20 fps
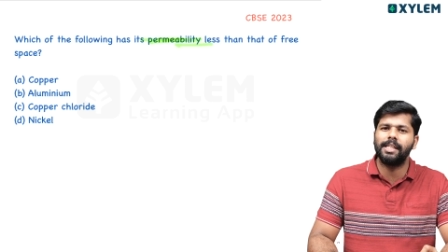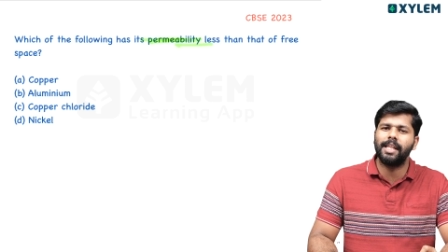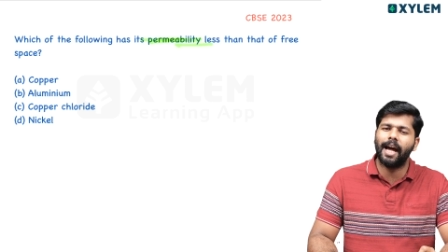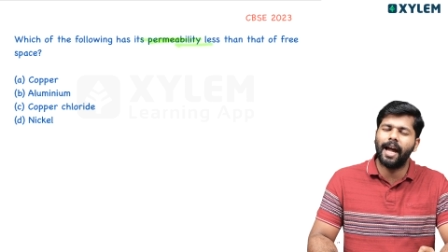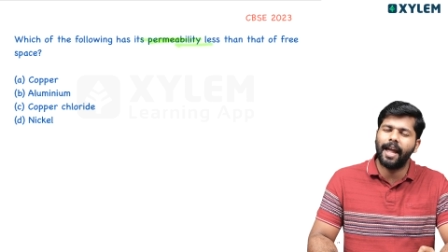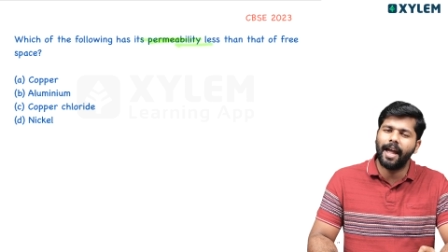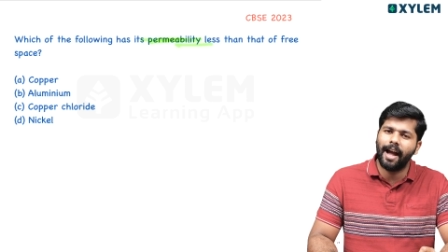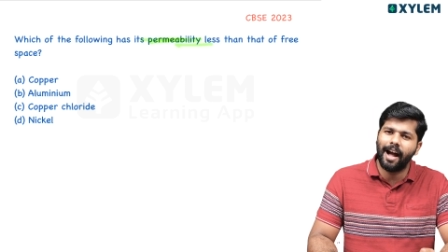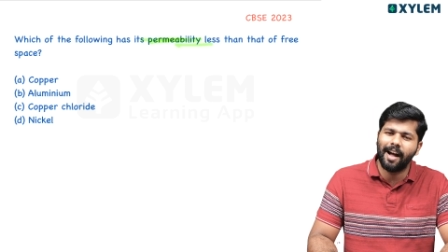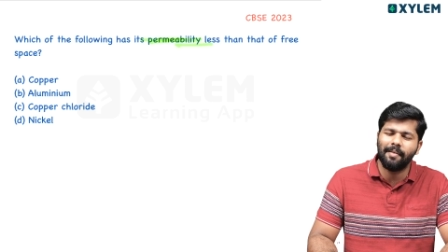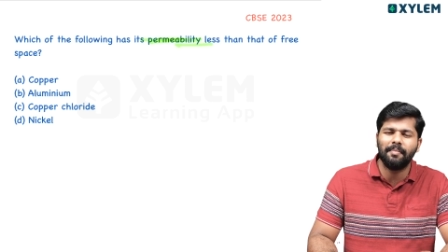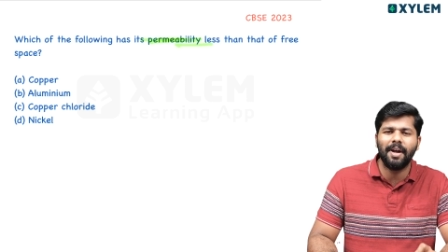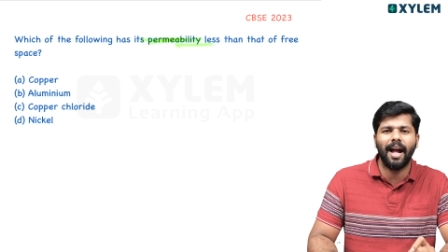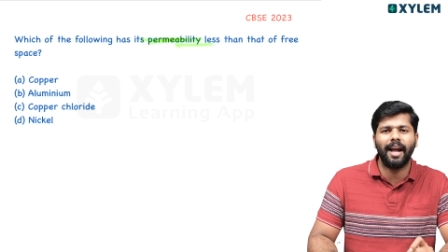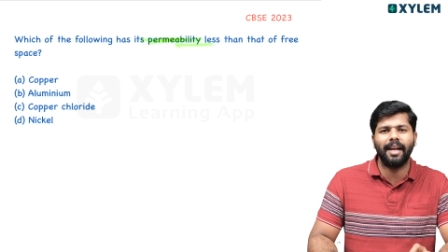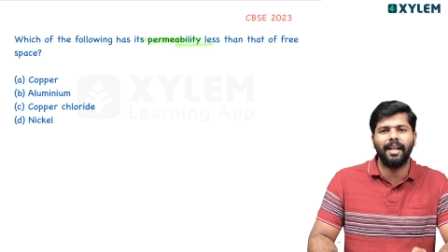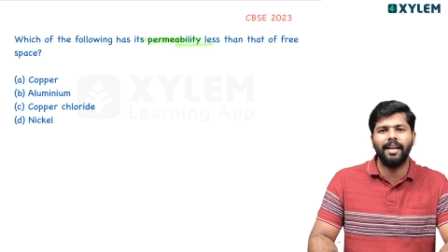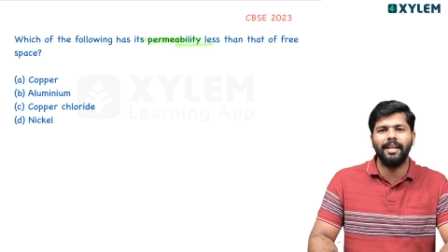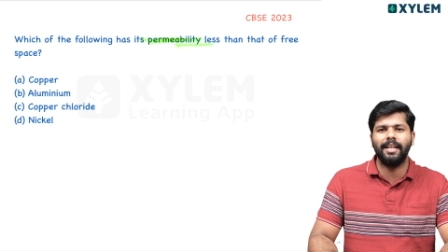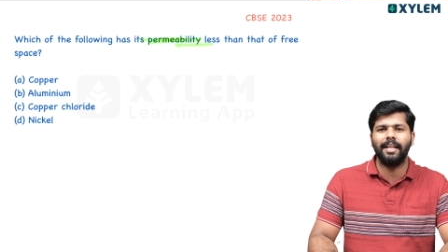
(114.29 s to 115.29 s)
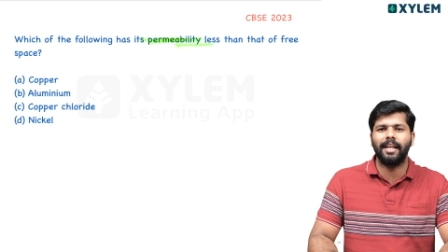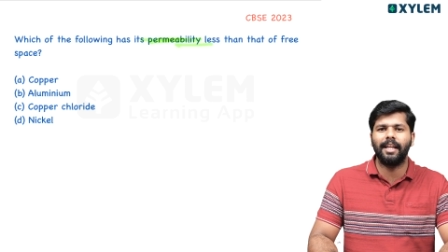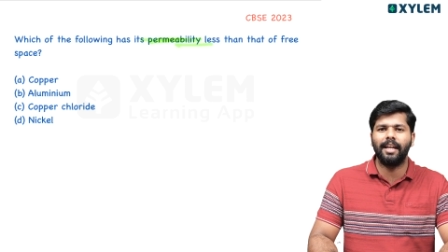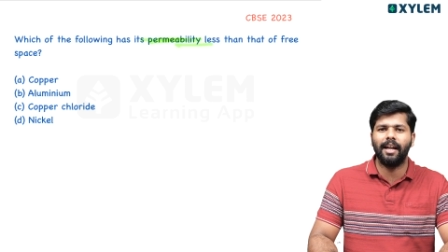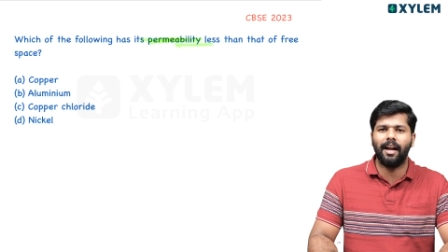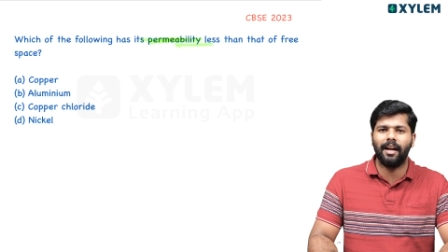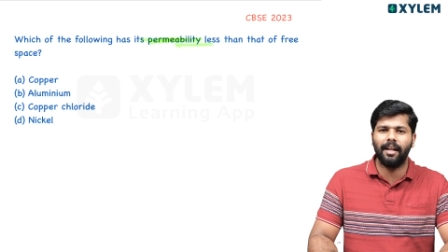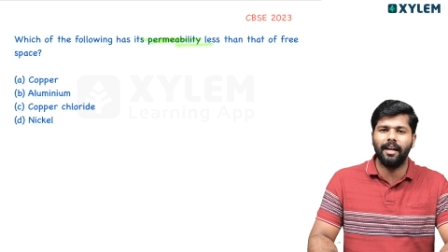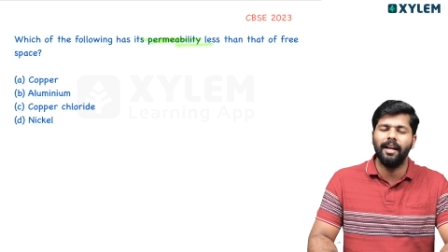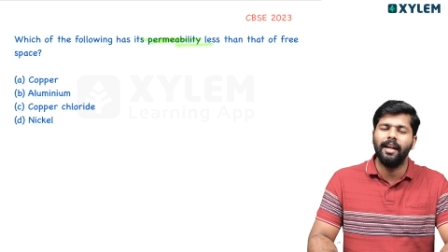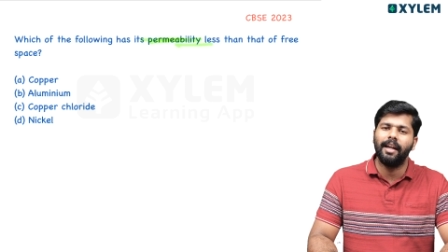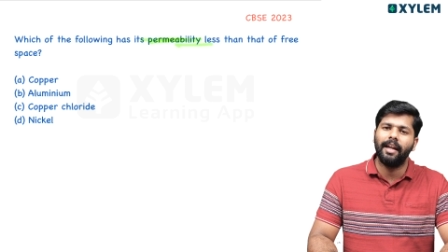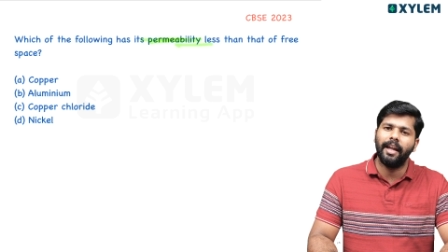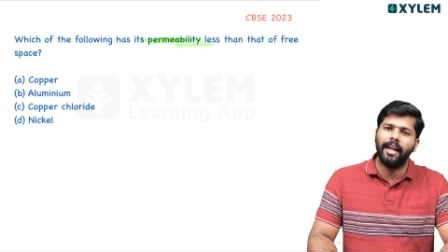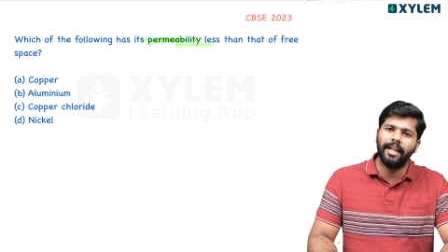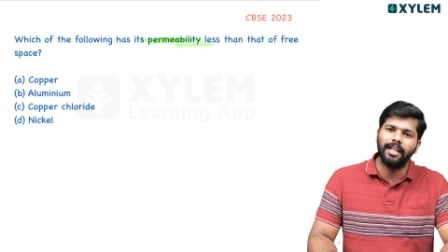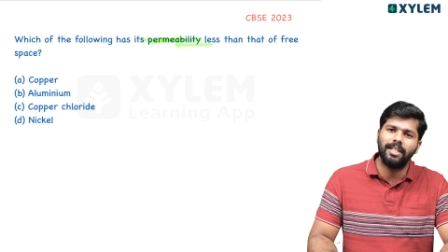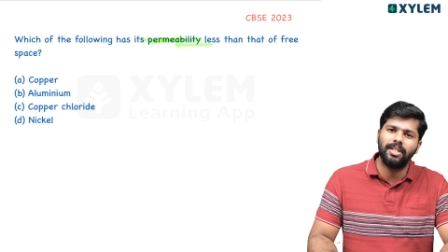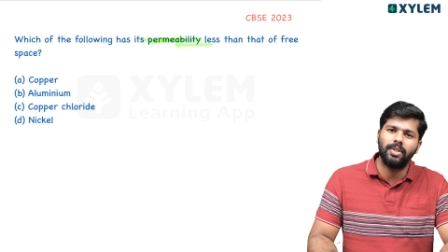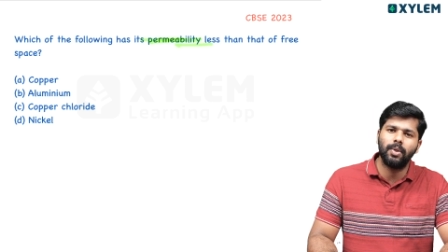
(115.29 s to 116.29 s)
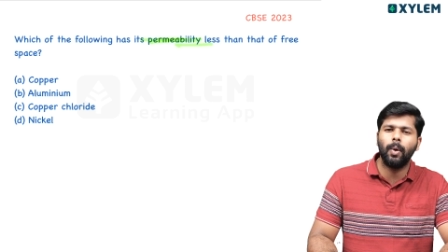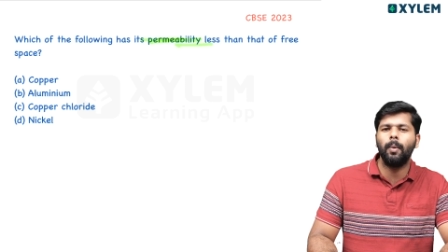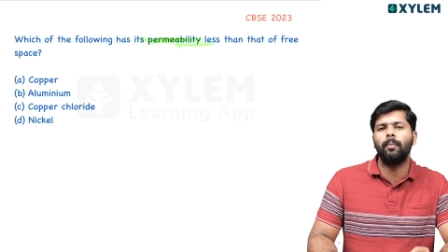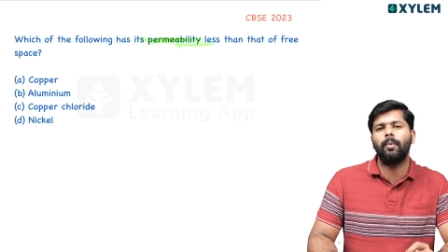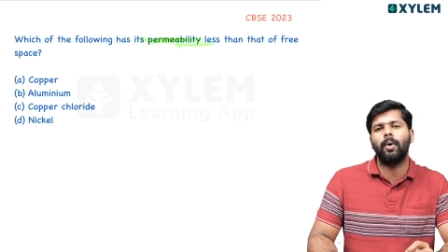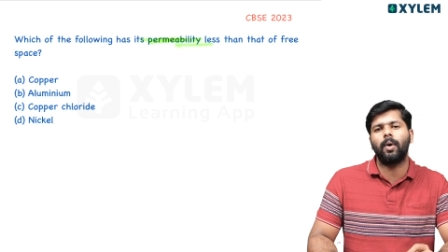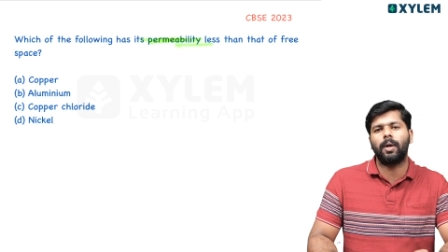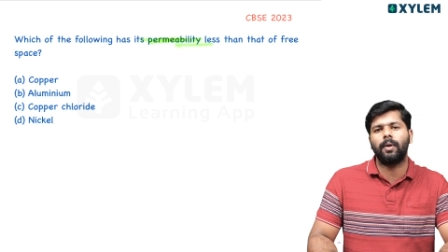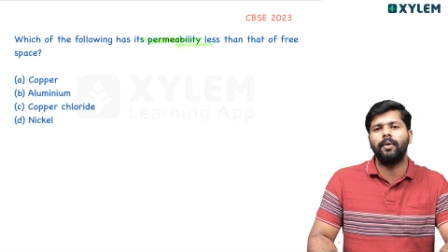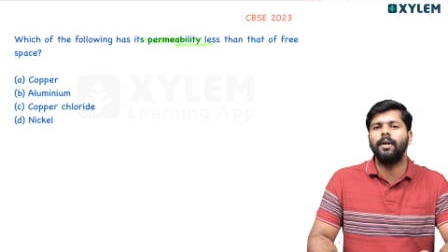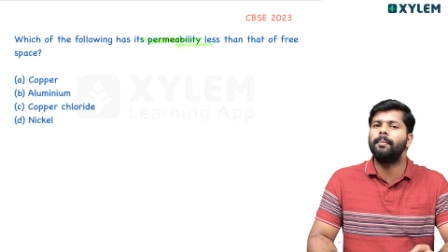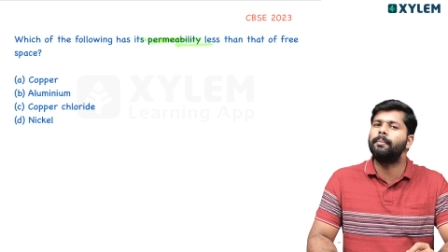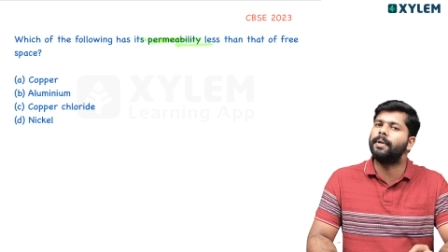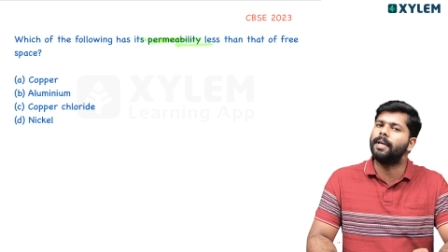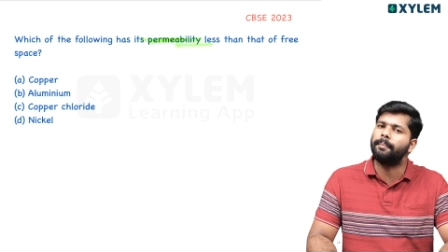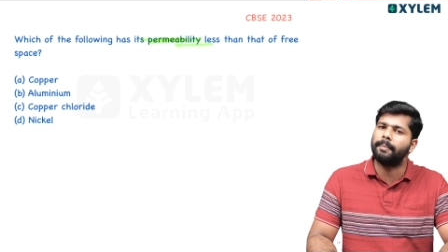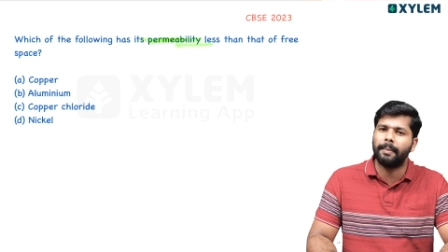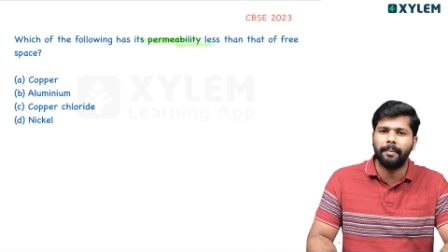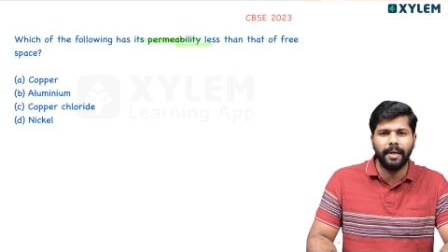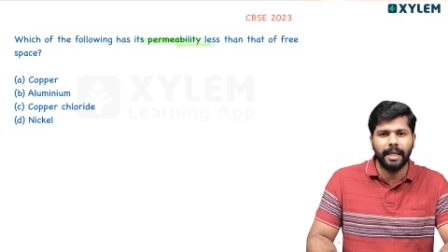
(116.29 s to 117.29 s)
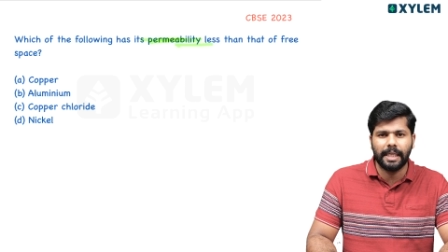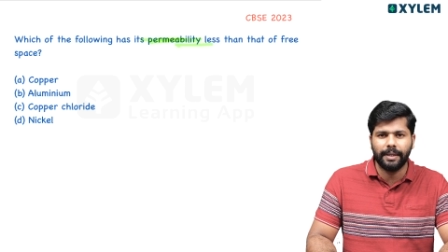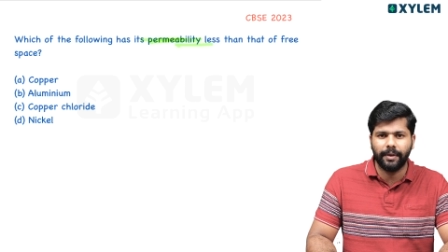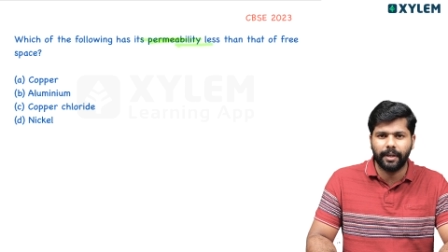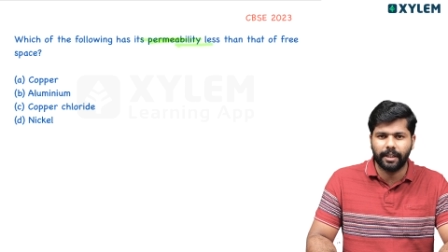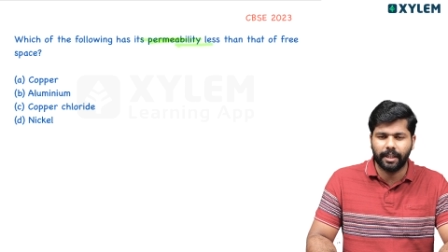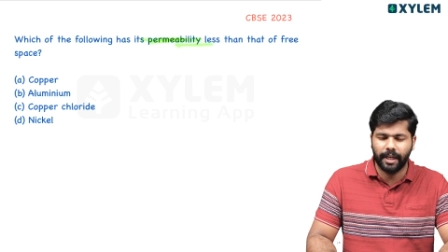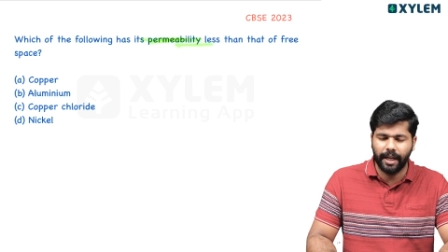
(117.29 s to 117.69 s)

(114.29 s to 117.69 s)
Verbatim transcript: diamagnetic is permeability